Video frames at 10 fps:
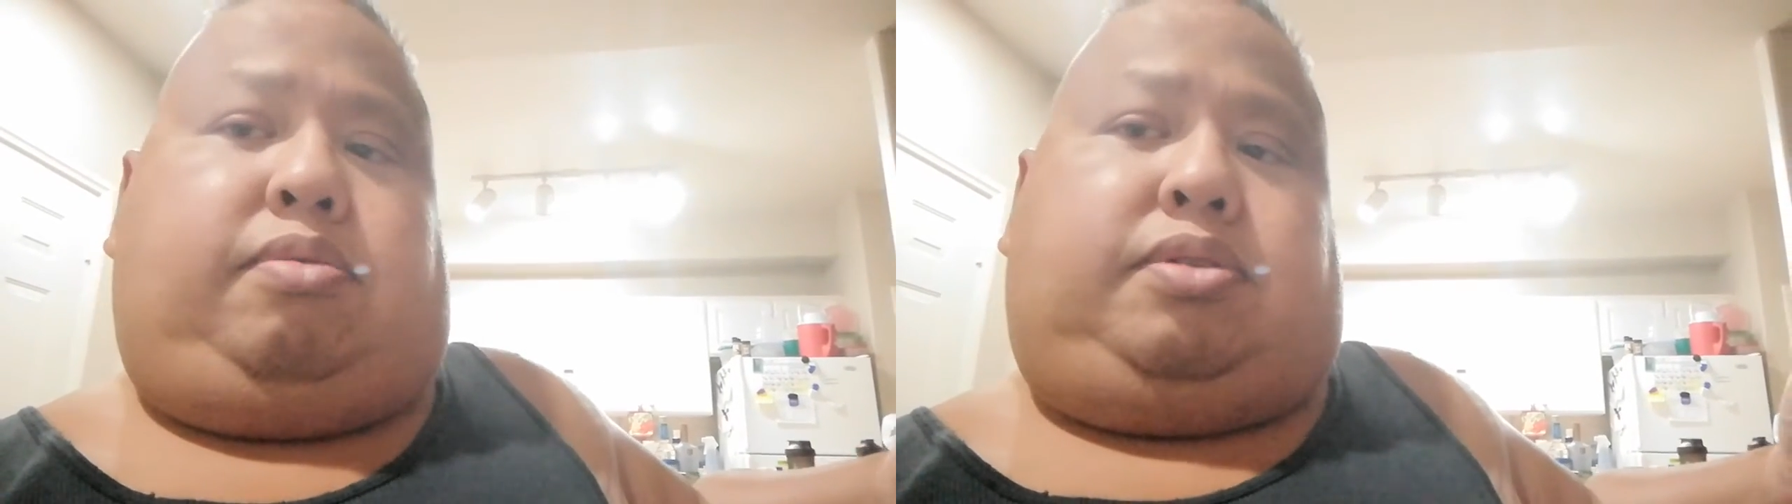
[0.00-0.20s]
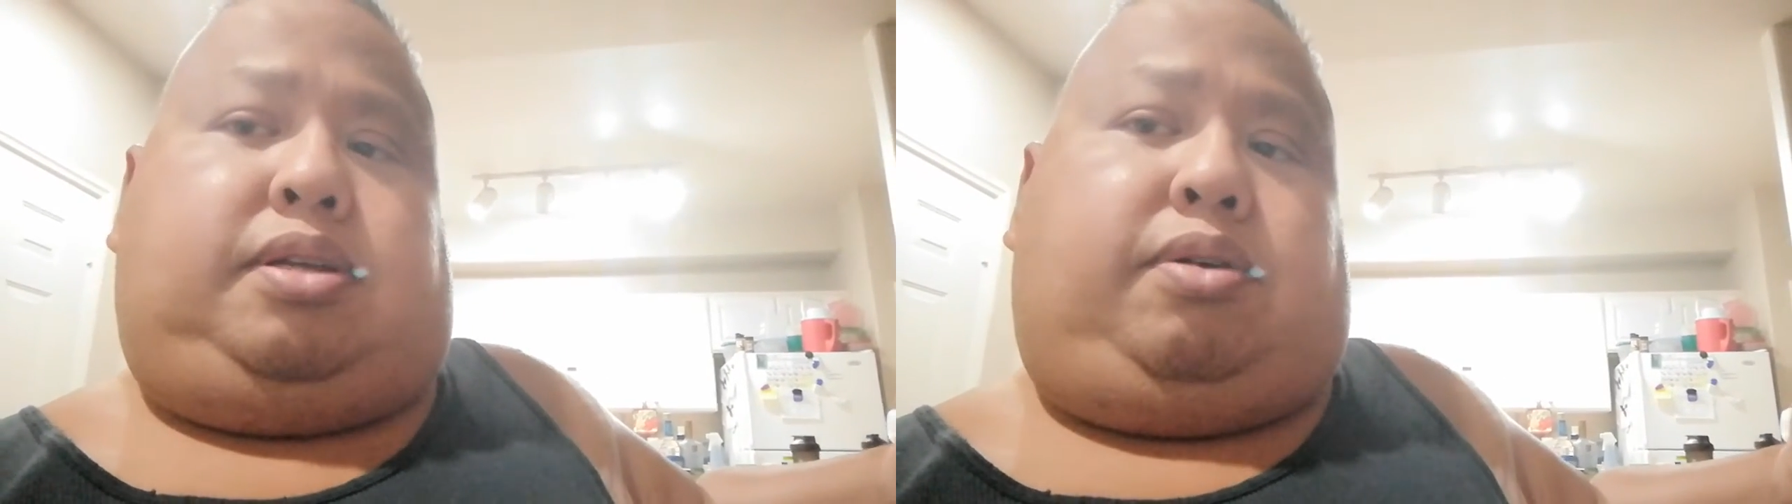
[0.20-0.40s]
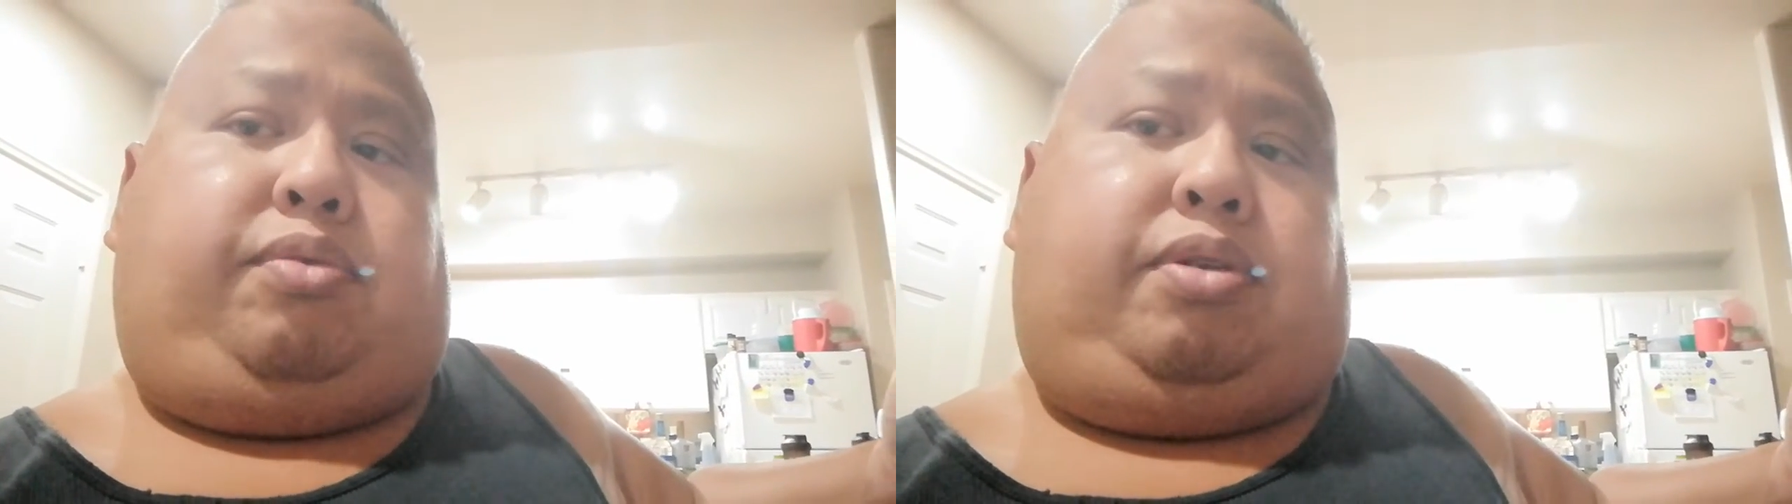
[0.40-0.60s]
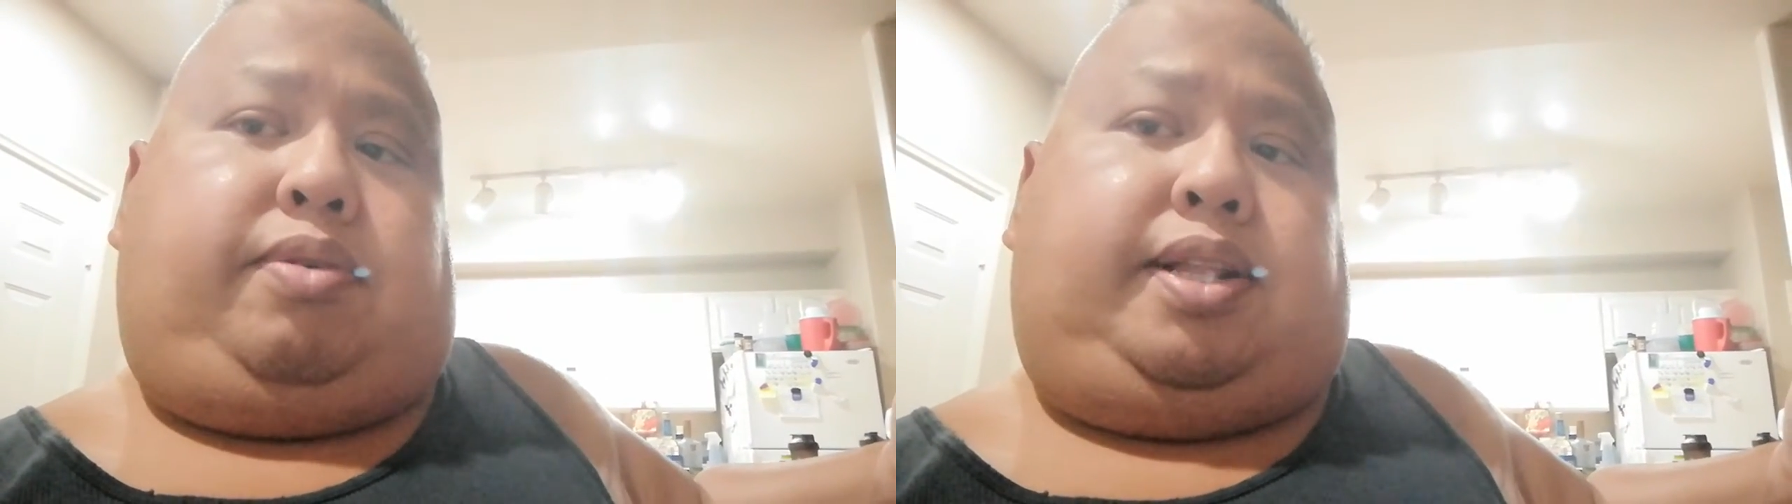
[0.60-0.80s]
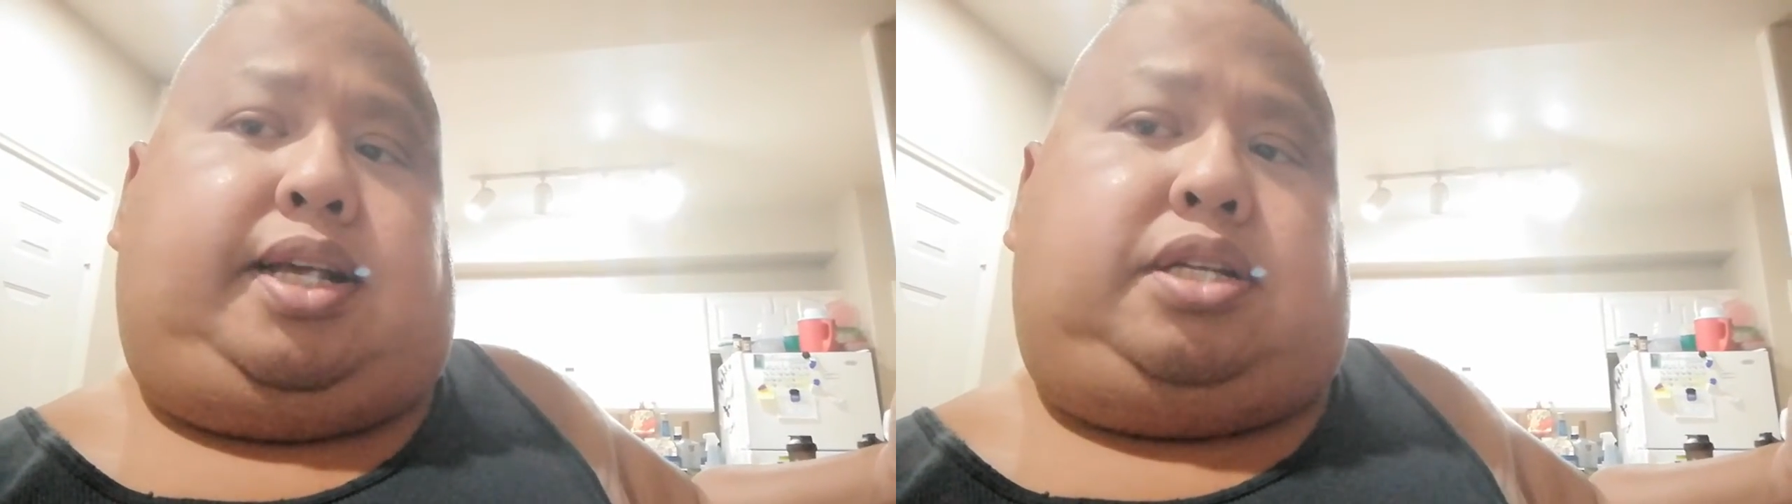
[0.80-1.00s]
one of
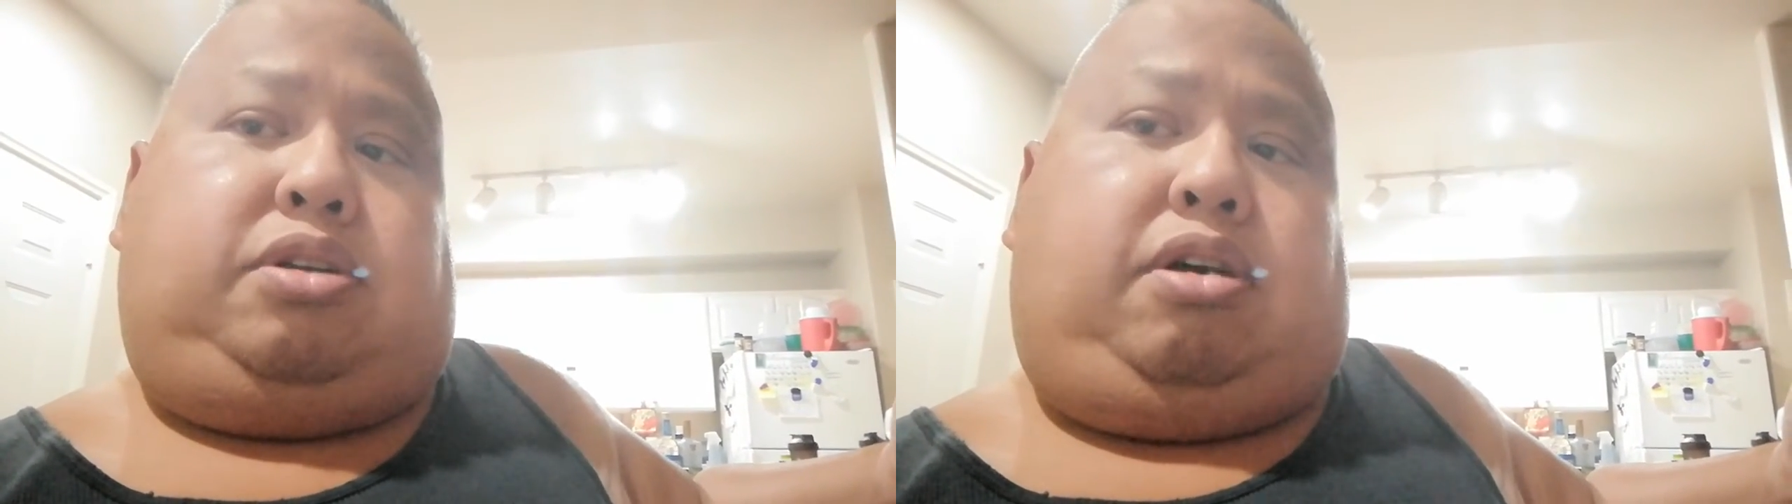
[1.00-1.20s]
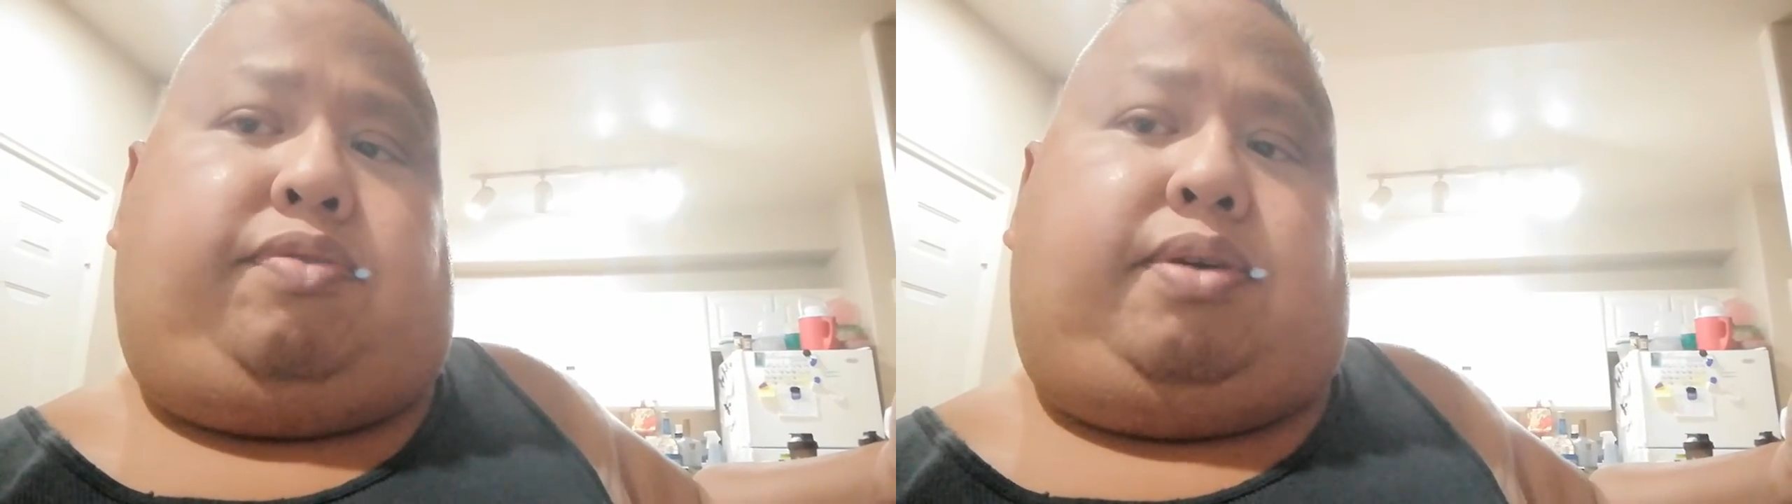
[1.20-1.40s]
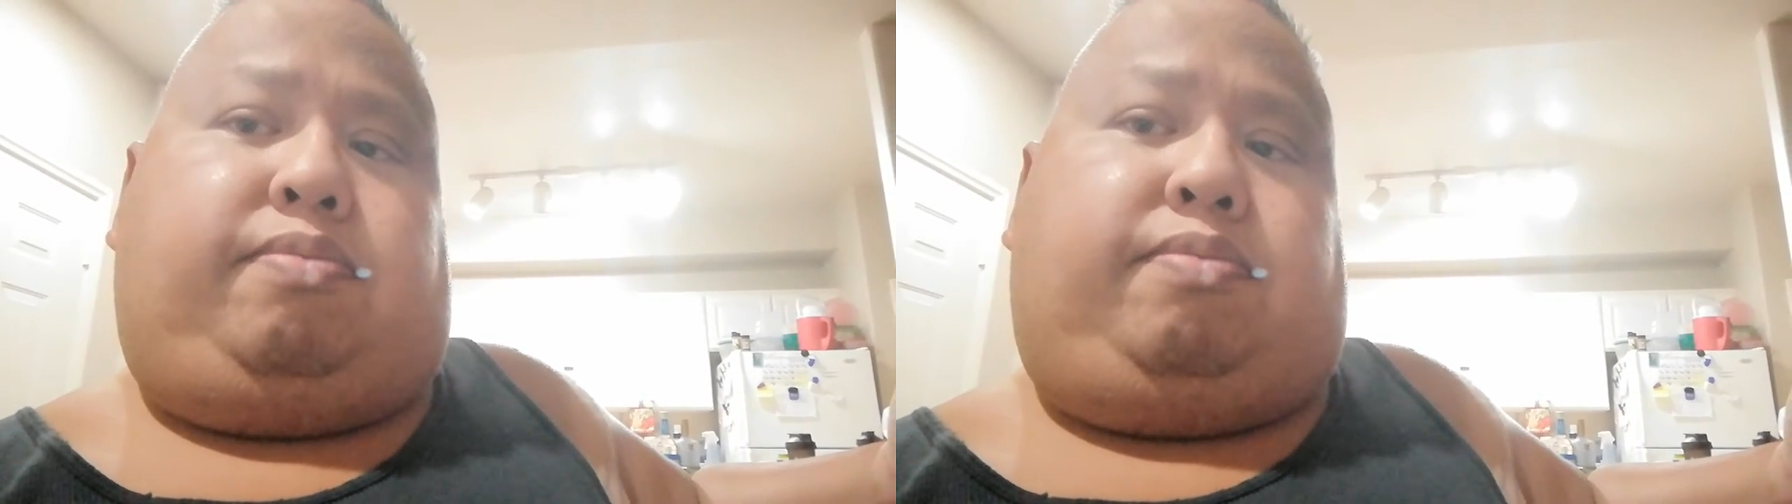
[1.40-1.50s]
my days off,